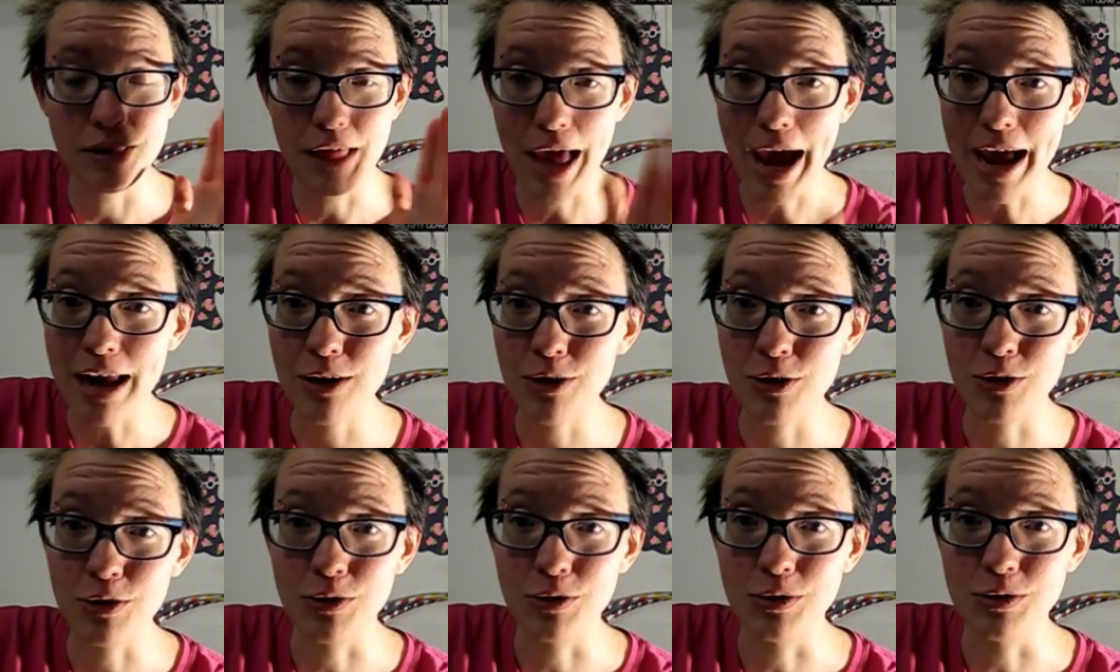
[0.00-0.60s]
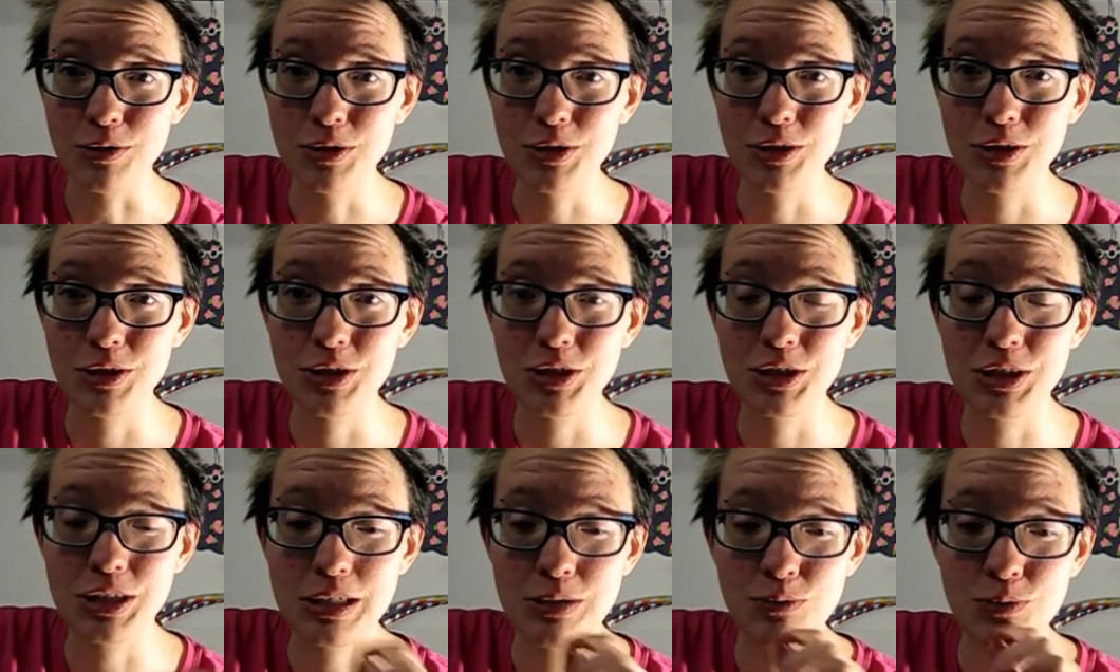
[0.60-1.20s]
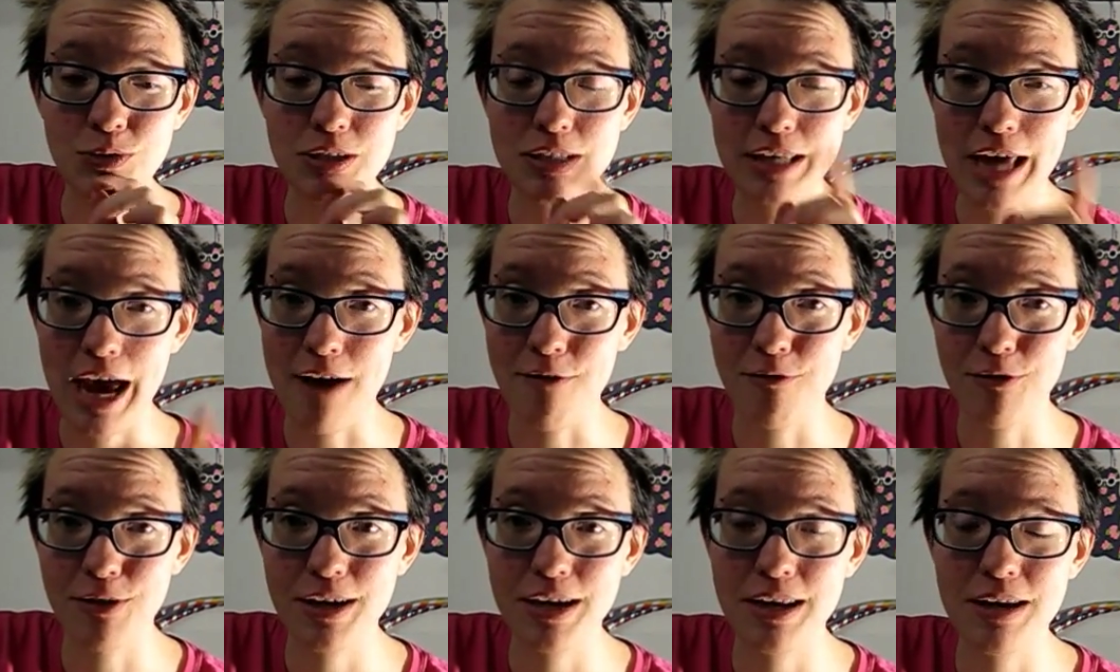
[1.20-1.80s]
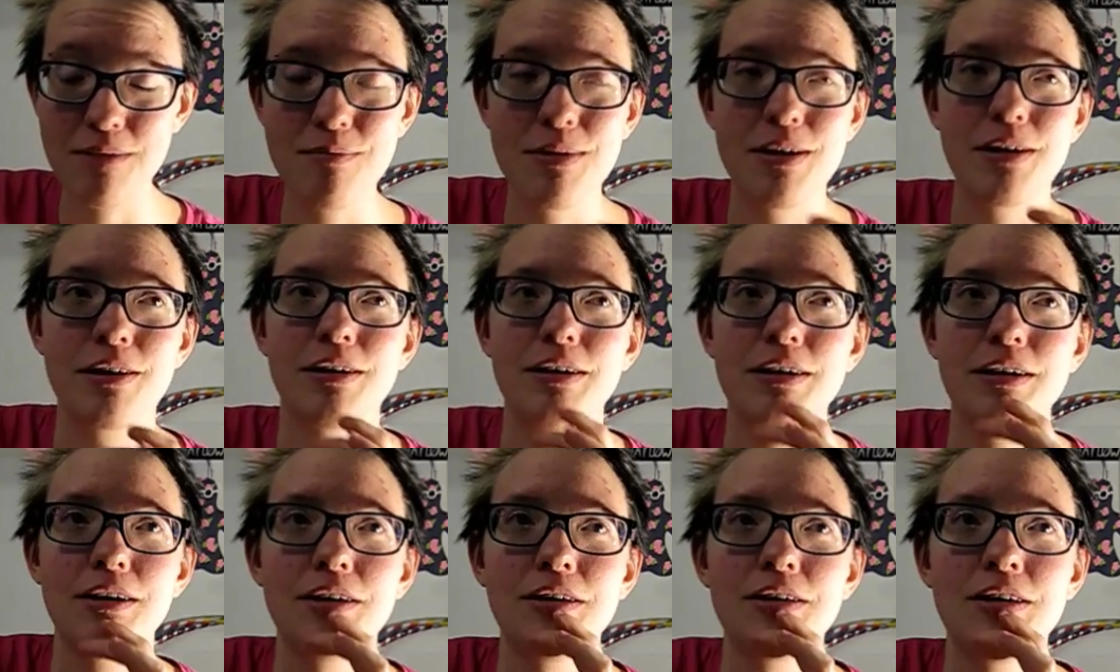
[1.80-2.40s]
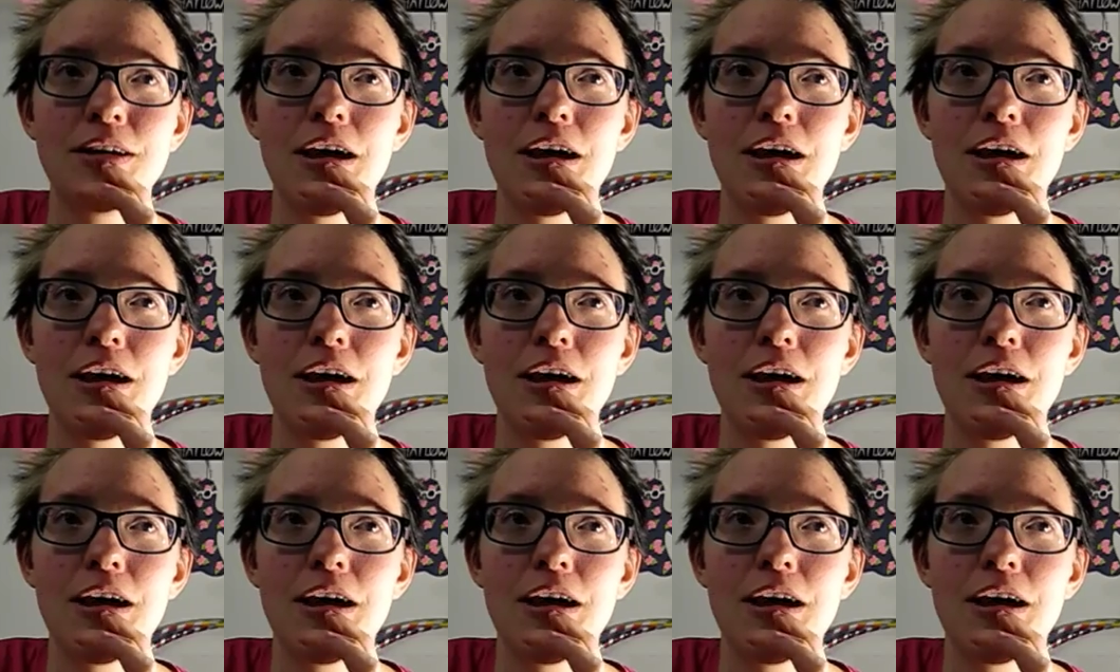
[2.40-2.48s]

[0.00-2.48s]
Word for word: That girl, she was African American,